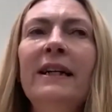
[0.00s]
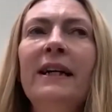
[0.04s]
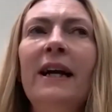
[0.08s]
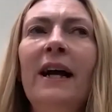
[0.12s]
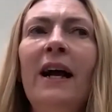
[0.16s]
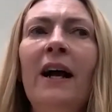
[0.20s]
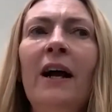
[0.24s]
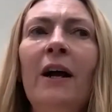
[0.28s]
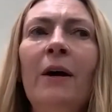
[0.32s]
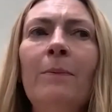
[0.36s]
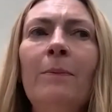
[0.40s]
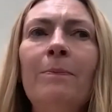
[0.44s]

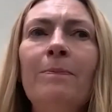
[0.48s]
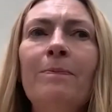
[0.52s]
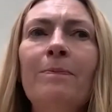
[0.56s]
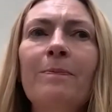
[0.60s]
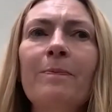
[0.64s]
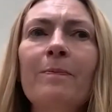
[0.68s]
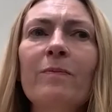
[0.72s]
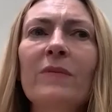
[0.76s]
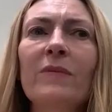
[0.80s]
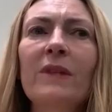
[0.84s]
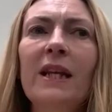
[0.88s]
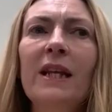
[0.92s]

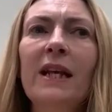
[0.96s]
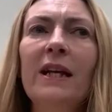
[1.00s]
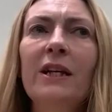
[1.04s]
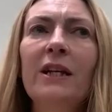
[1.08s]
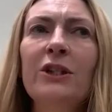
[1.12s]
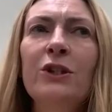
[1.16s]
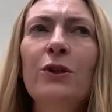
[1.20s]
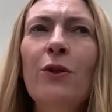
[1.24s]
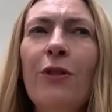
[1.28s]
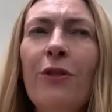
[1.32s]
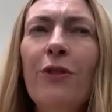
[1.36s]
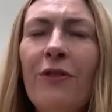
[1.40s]

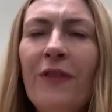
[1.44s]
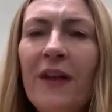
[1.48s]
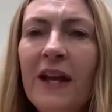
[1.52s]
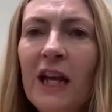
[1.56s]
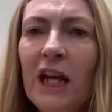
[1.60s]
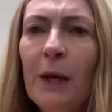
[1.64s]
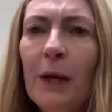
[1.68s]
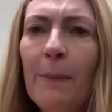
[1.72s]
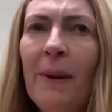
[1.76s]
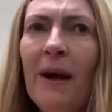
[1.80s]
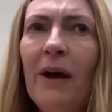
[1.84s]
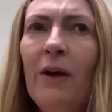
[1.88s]
So
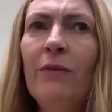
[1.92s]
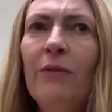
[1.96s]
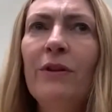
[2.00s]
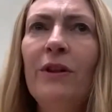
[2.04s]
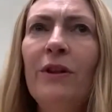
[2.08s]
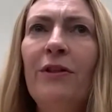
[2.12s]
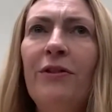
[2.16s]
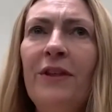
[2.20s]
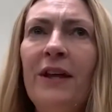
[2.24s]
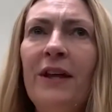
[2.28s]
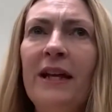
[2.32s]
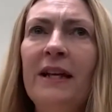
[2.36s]
think about the
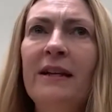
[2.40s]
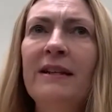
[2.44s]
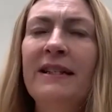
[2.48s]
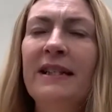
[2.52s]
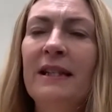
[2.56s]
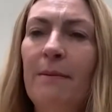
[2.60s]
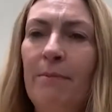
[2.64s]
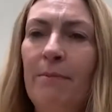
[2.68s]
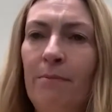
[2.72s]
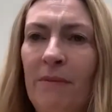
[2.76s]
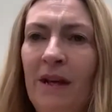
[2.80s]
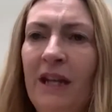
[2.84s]
things
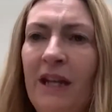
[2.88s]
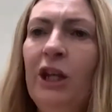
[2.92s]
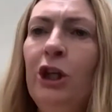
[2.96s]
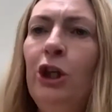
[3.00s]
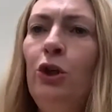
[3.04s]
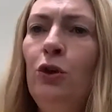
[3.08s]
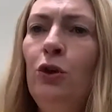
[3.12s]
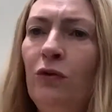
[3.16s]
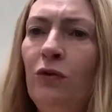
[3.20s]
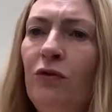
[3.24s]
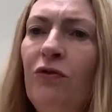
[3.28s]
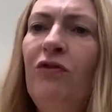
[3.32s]
that make
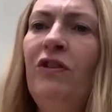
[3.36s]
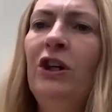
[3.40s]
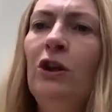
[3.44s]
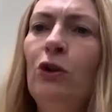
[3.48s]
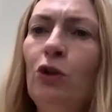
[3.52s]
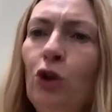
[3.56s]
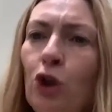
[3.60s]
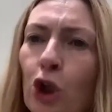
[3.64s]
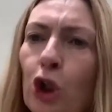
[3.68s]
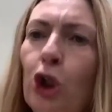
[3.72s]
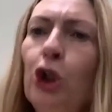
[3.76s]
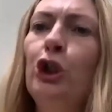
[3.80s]
you
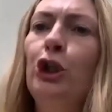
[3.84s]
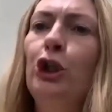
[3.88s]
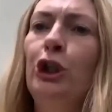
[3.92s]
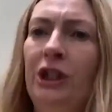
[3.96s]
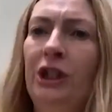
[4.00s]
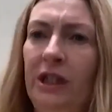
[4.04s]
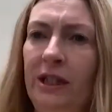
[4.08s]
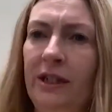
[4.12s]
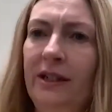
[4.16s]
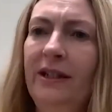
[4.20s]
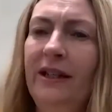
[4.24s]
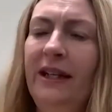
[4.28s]
feel good
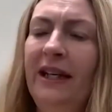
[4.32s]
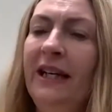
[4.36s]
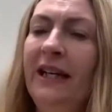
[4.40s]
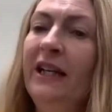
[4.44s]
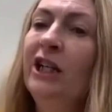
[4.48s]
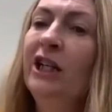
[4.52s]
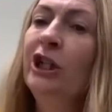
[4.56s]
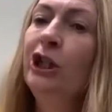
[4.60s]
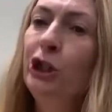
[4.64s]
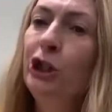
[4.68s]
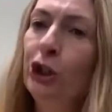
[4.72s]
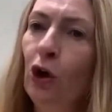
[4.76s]
in
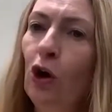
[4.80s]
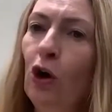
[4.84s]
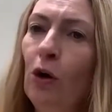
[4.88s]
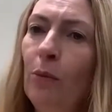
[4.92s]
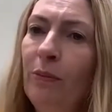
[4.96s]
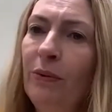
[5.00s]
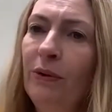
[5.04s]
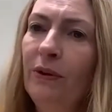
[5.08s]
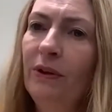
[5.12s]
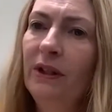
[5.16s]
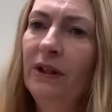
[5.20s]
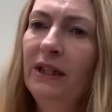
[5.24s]
a
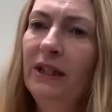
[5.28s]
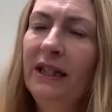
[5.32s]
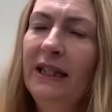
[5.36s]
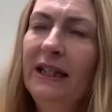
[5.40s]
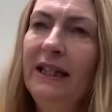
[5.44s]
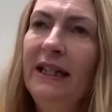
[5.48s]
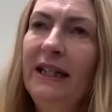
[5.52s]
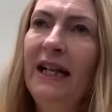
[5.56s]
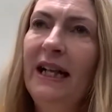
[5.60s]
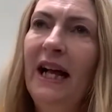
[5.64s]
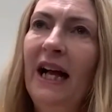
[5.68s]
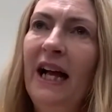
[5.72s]
job
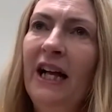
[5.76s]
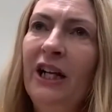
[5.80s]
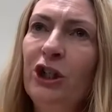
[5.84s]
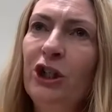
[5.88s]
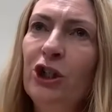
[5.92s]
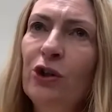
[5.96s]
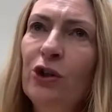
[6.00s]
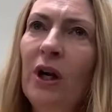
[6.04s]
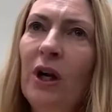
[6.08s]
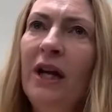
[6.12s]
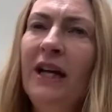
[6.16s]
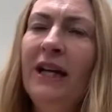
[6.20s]
and
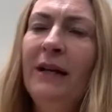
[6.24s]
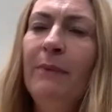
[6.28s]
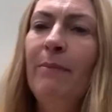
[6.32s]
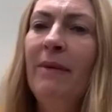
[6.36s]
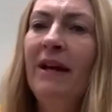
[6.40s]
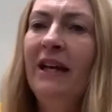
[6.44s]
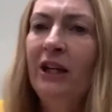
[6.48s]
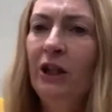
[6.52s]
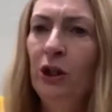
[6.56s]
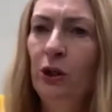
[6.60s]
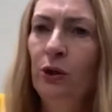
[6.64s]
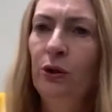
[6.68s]
try and
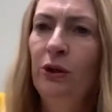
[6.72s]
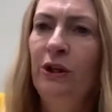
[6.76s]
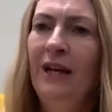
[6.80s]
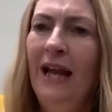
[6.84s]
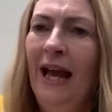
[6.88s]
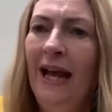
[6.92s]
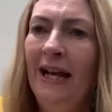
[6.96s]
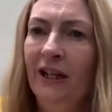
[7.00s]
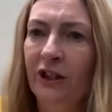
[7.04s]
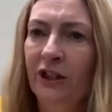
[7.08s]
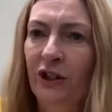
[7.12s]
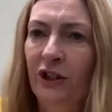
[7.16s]
make your
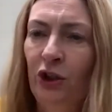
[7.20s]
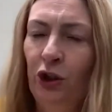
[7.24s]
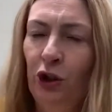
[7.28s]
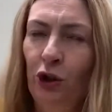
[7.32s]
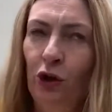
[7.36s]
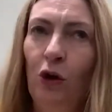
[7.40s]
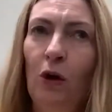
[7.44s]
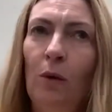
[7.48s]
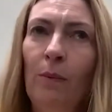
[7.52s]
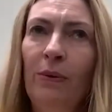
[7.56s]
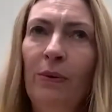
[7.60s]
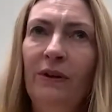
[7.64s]
next
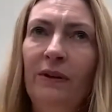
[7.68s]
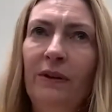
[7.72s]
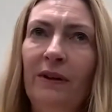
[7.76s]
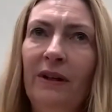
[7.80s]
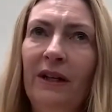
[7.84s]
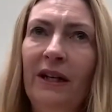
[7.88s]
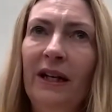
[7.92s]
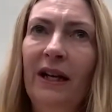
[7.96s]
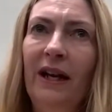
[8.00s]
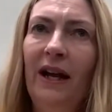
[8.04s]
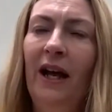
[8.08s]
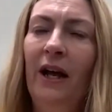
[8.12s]
job
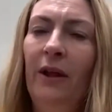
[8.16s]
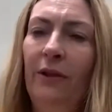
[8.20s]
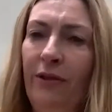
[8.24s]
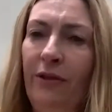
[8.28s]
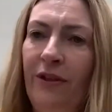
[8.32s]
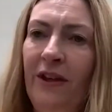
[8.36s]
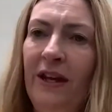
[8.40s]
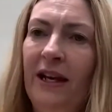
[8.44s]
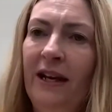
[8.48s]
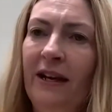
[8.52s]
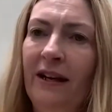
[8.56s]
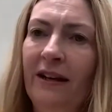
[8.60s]
a
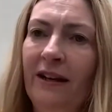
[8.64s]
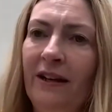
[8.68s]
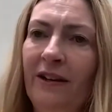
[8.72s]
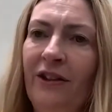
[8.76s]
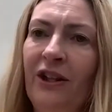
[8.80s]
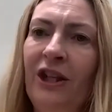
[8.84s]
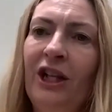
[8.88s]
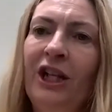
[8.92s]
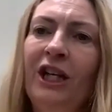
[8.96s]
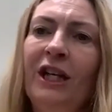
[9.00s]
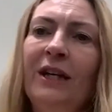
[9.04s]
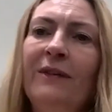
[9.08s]
thing
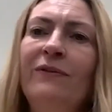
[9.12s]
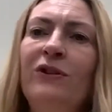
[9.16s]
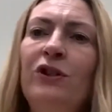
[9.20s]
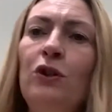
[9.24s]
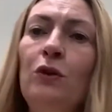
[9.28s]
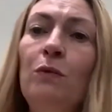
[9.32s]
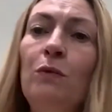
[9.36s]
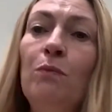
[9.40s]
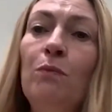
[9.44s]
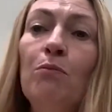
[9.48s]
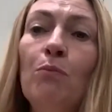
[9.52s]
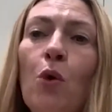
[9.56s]
that gives
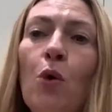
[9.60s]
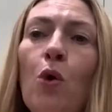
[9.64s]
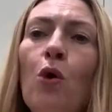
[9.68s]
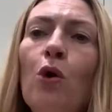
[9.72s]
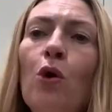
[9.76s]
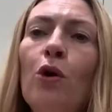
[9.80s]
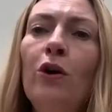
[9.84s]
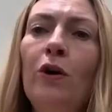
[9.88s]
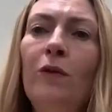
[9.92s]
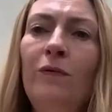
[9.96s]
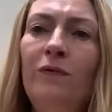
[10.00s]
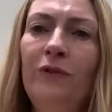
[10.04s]
you
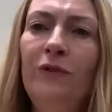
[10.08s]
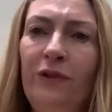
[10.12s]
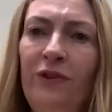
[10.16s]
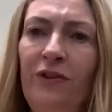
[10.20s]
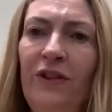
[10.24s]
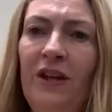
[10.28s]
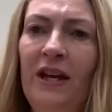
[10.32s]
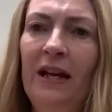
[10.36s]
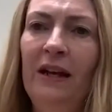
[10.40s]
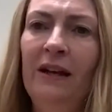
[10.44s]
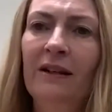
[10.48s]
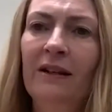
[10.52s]
more of the
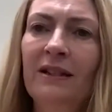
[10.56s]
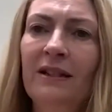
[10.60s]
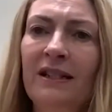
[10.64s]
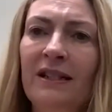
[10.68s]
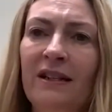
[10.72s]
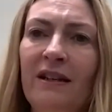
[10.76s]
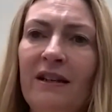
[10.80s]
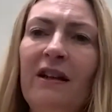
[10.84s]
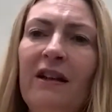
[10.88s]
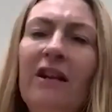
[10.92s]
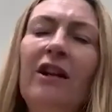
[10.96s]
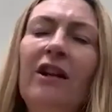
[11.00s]

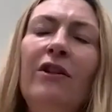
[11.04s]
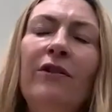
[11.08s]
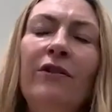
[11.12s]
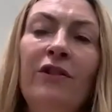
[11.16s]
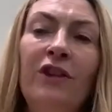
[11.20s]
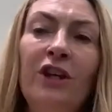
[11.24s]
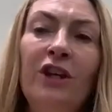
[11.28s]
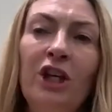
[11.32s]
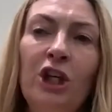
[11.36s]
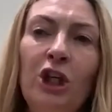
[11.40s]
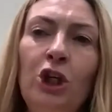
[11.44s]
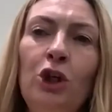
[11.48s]
things
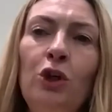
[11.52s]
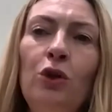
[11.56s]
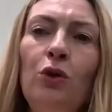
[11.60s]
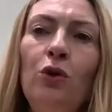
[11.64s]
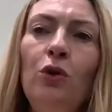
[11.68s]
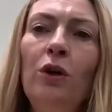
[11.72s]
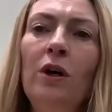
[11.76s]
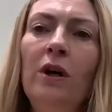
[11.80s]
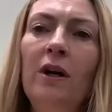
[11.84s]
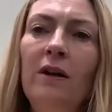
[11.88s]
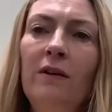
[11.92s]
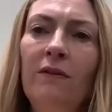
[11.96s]
that
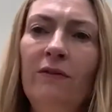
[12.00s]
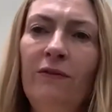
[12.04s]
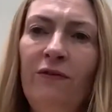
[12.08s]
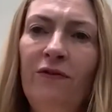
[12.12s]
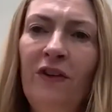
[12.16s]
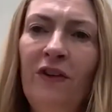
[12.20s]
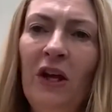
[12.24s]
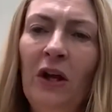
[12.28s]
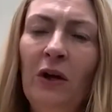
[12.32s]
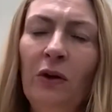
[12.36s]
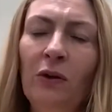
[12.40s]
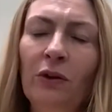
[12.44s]
you
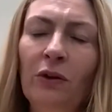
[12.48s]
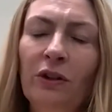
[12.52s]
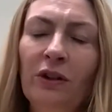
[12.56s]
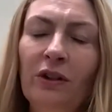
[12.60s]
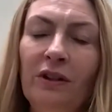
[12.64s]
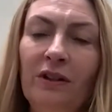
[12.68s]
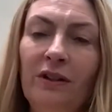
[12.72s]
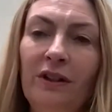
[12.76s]
feel